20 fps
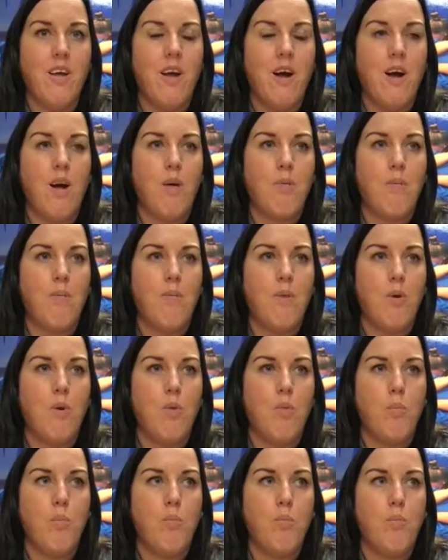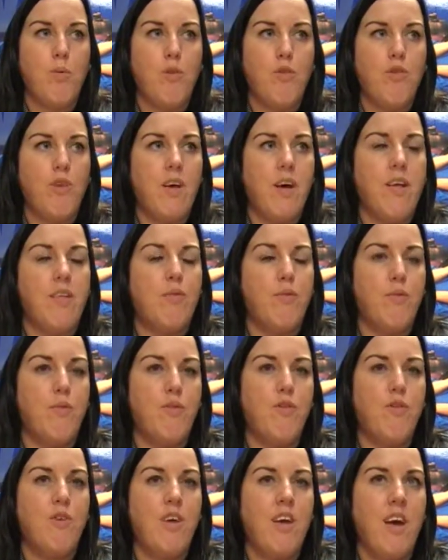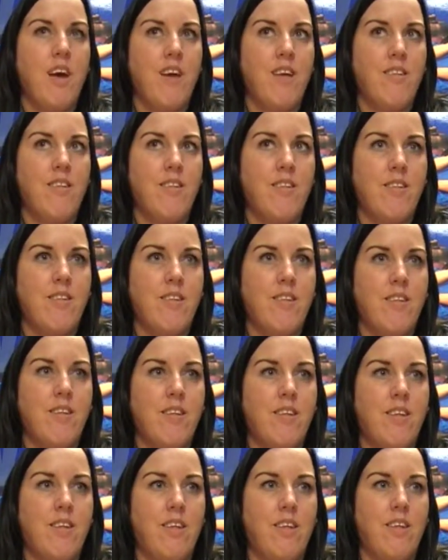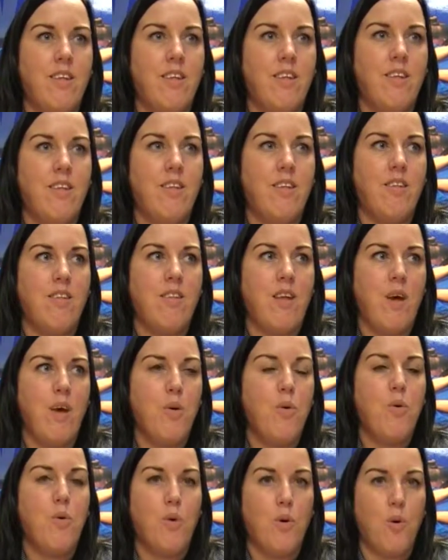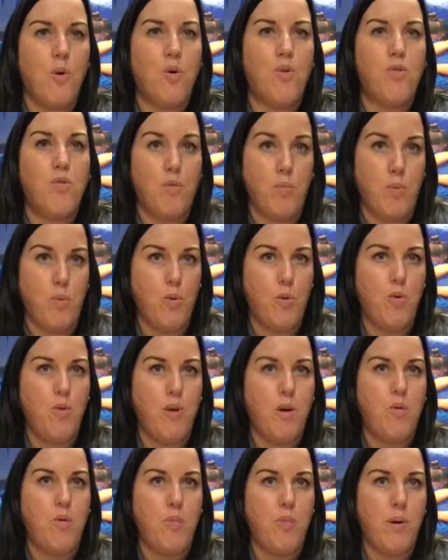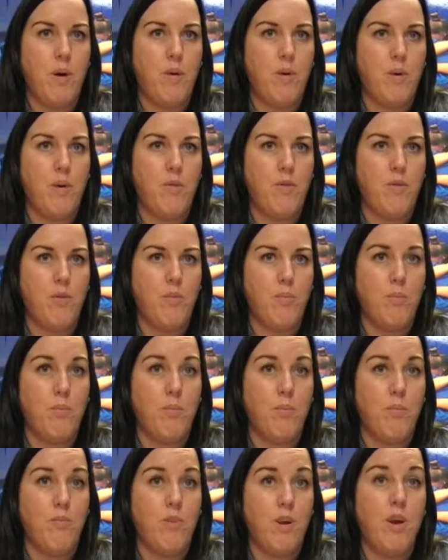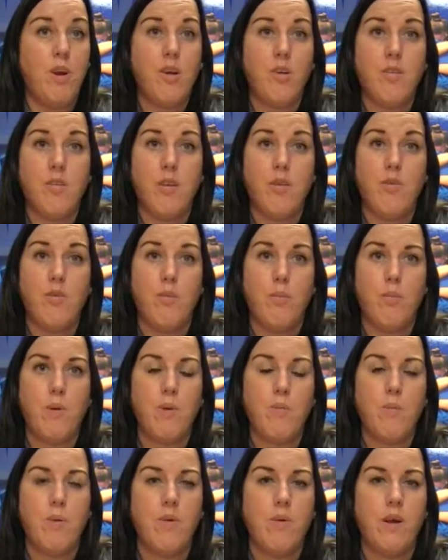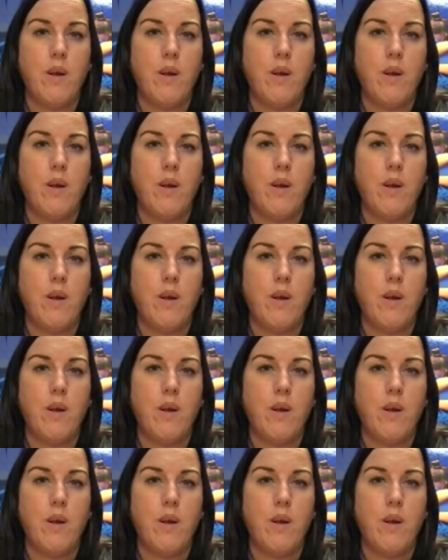But she has now got support round about her from various different people.